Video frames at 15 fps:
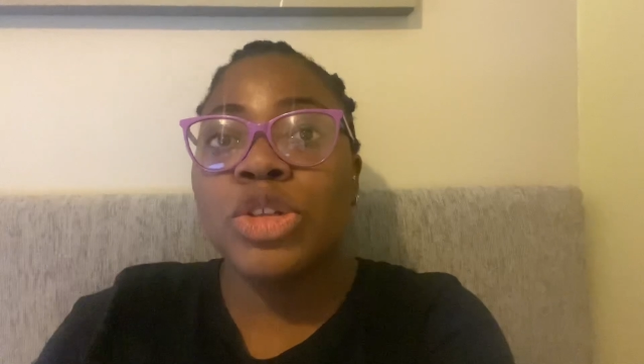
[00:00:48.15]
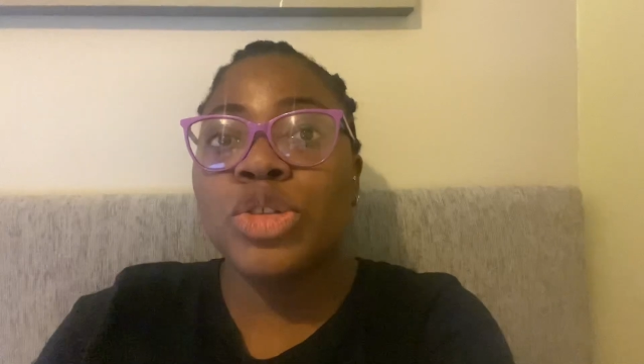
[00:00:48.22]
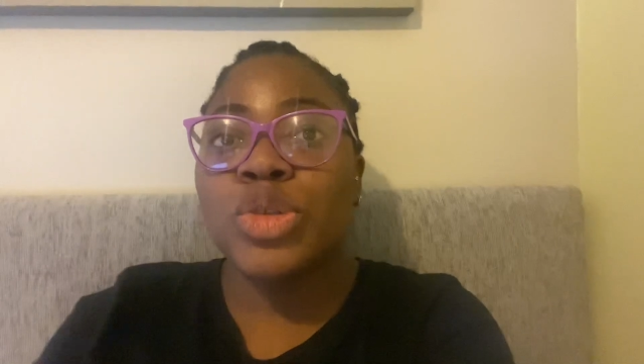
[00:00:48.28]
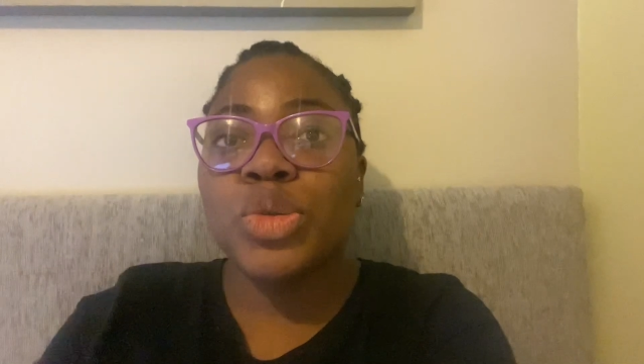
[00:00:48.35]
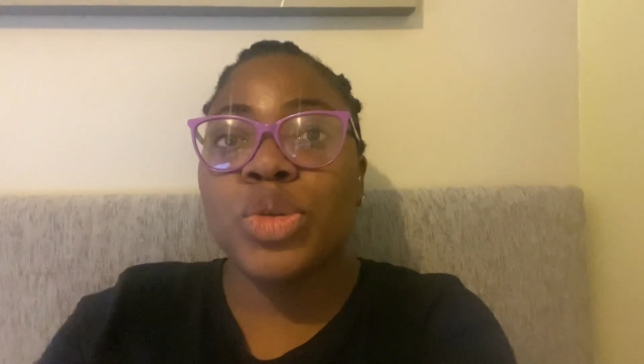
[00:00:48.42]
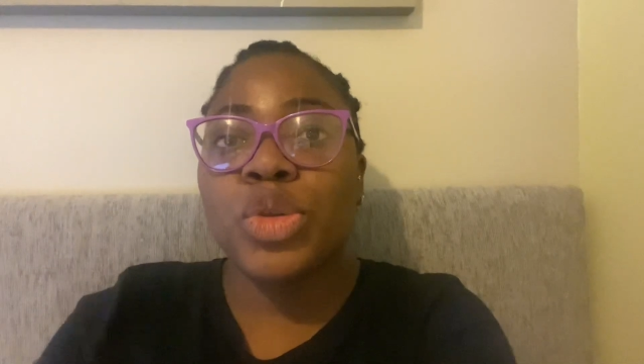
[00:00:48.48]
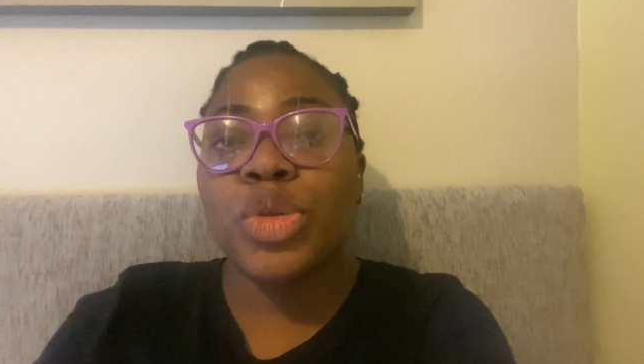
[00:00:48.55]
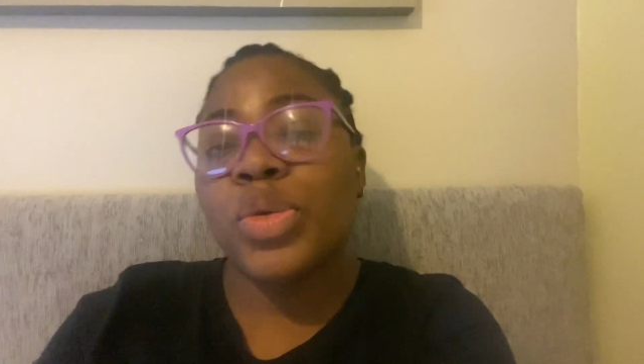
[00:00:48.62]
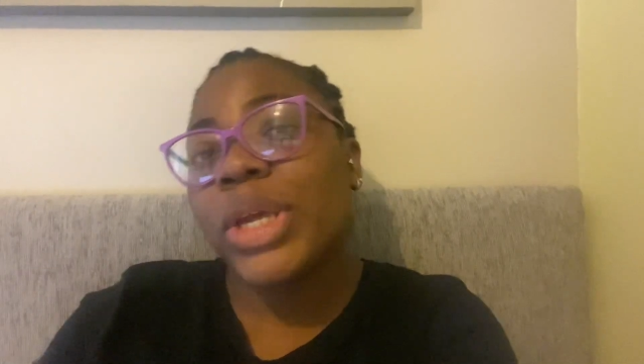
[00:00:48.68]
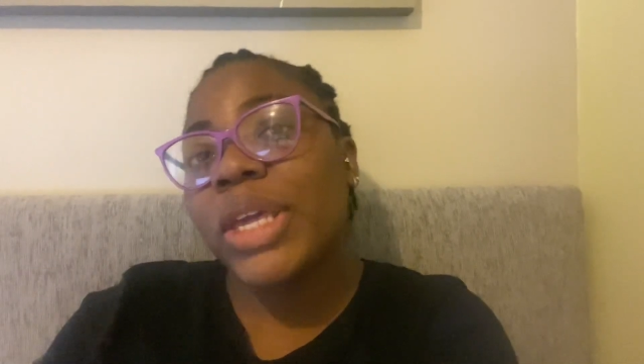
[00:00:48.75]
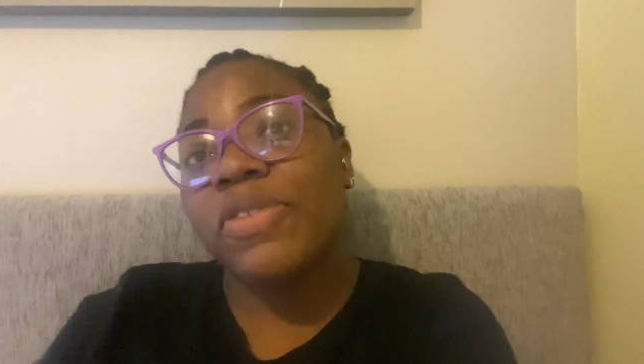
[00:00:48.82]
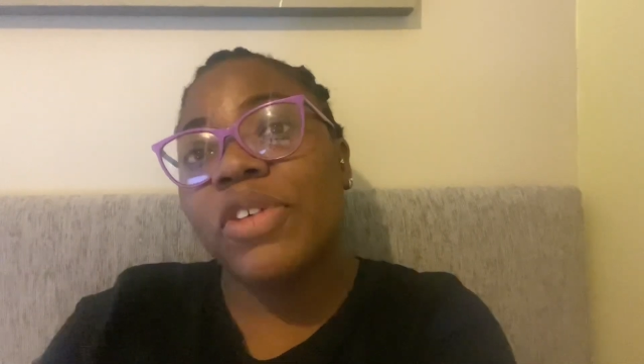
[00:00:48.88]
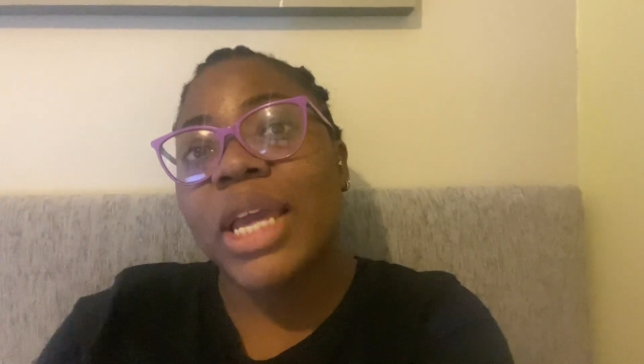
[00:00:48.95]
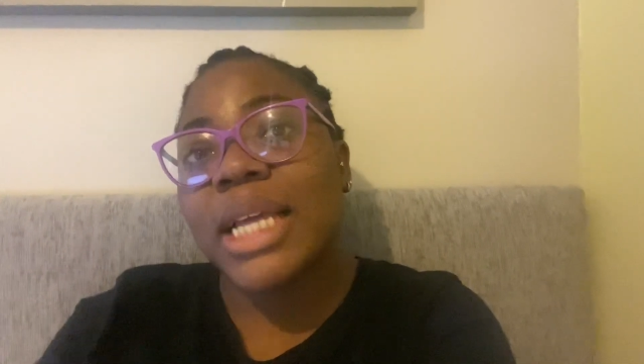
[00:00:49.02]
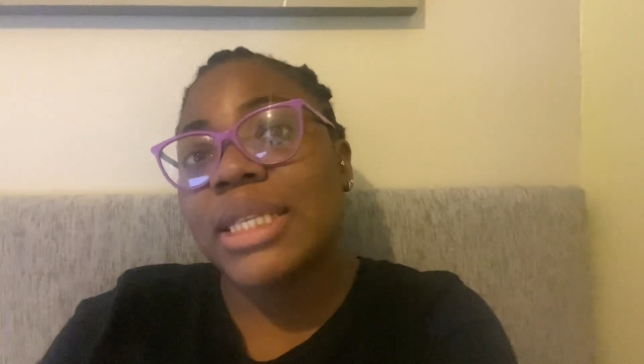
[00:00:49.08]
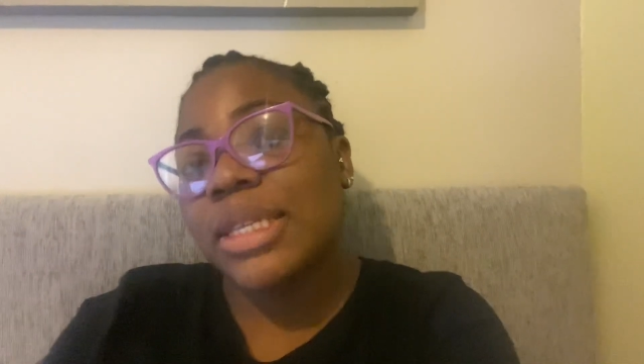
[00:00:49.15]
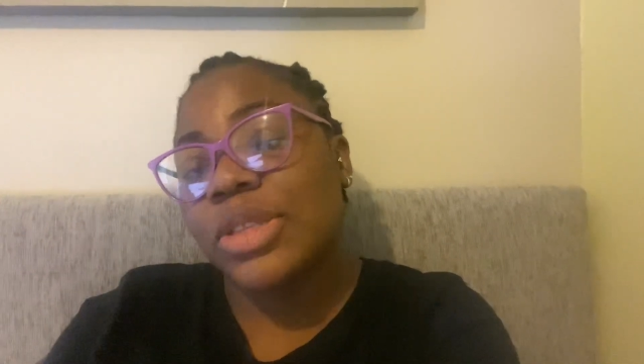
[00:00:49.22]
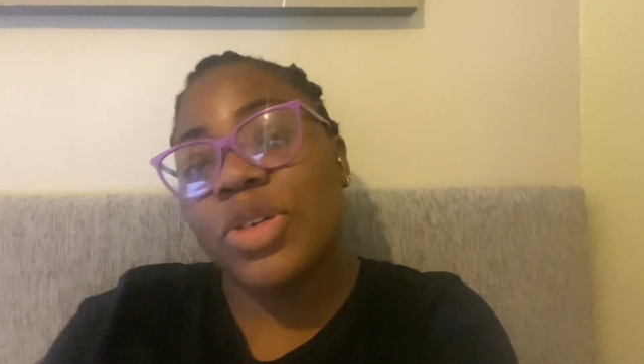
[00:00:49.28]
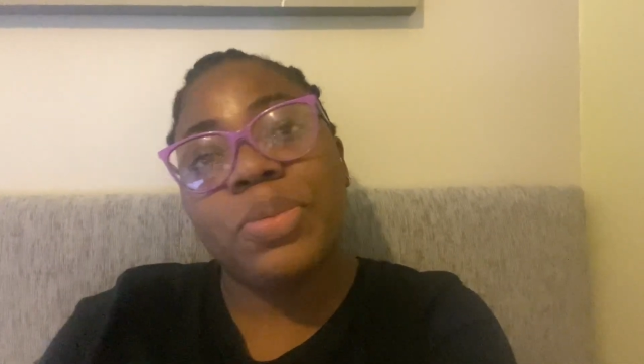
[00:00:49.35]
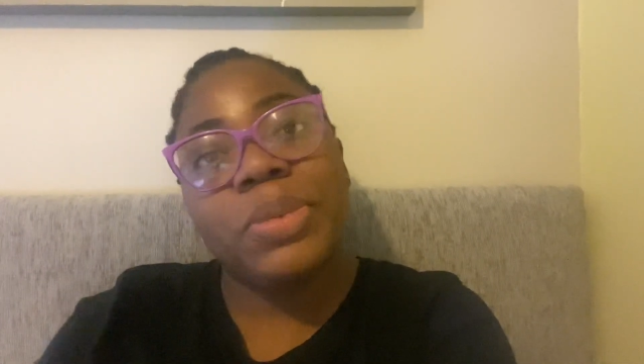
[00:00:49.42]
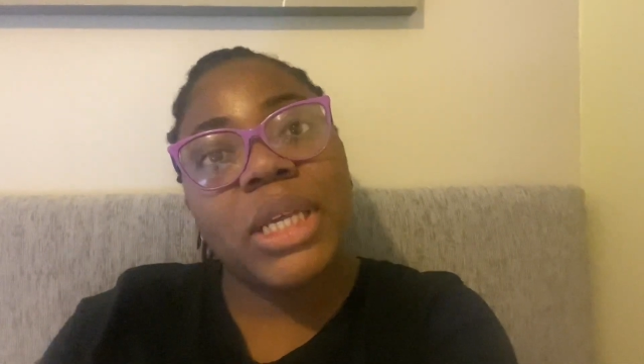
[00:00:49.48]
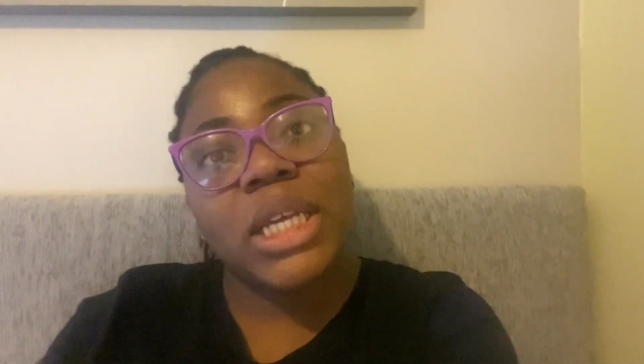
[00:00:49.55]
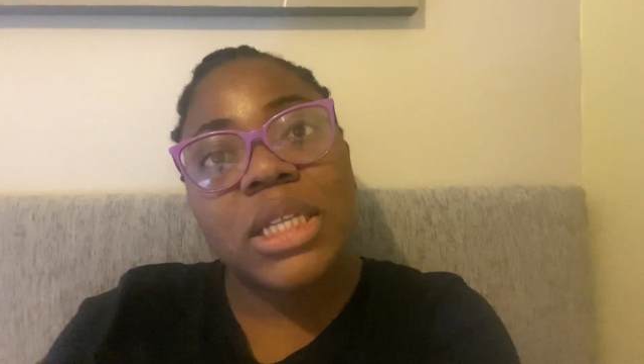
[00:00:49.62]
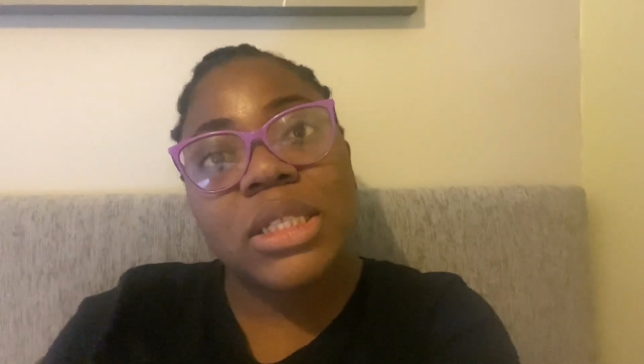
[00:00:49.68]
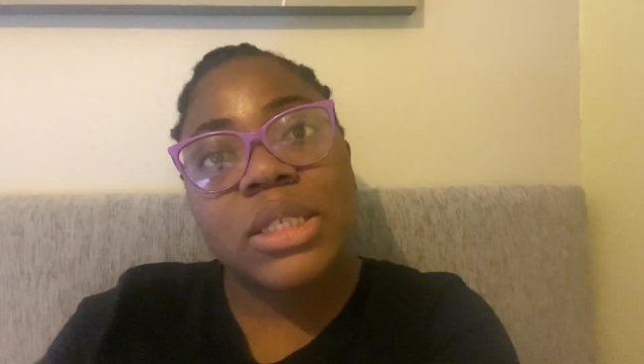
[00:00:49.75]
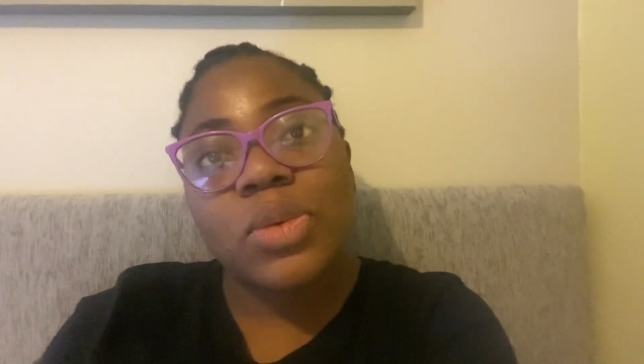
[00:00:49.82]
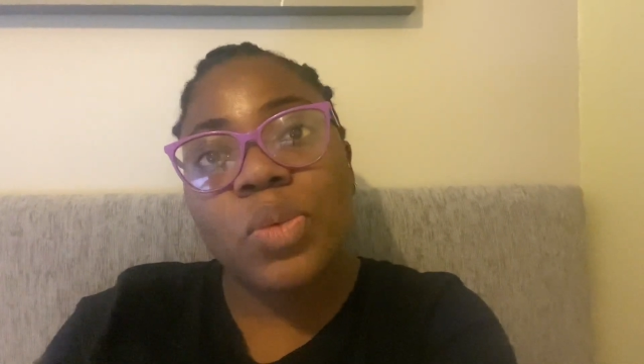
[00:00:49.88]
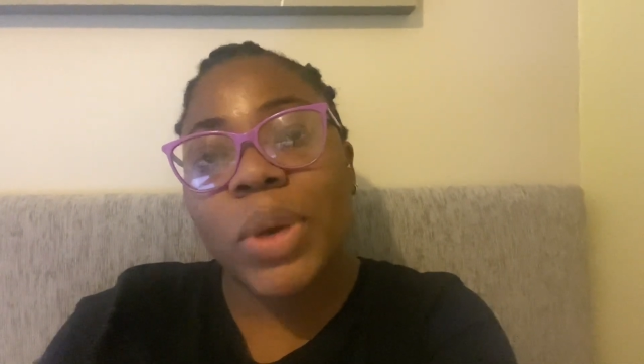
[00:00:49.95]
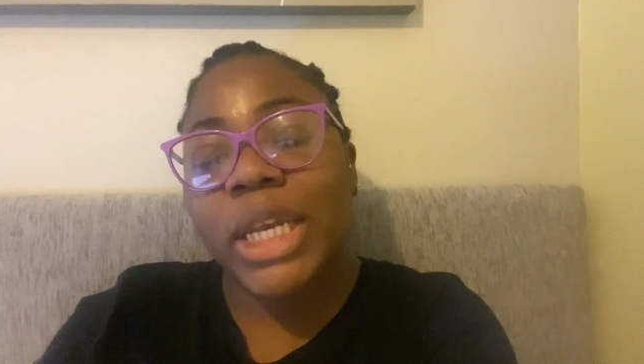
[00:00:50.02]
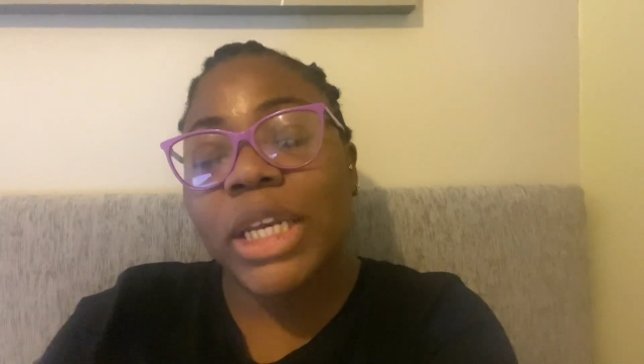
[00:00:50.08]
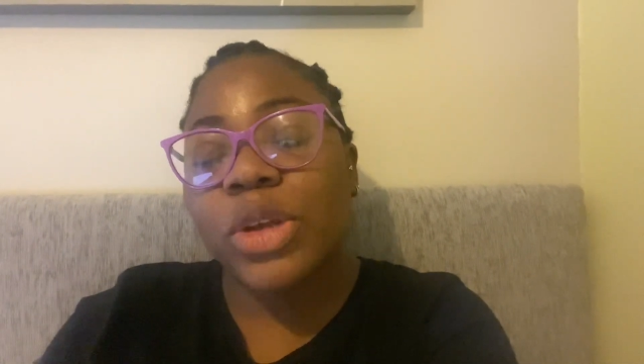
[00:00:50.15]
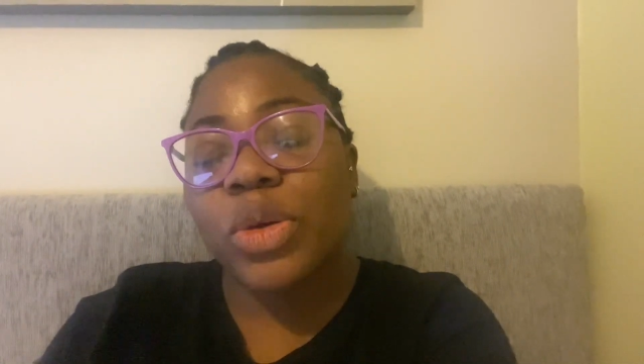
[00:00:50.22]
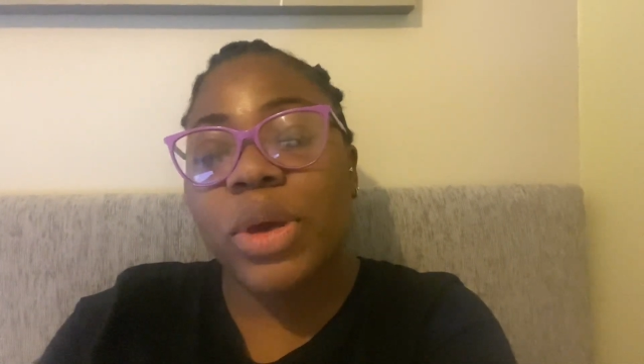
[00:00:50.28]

to, you know, give you guys an update when the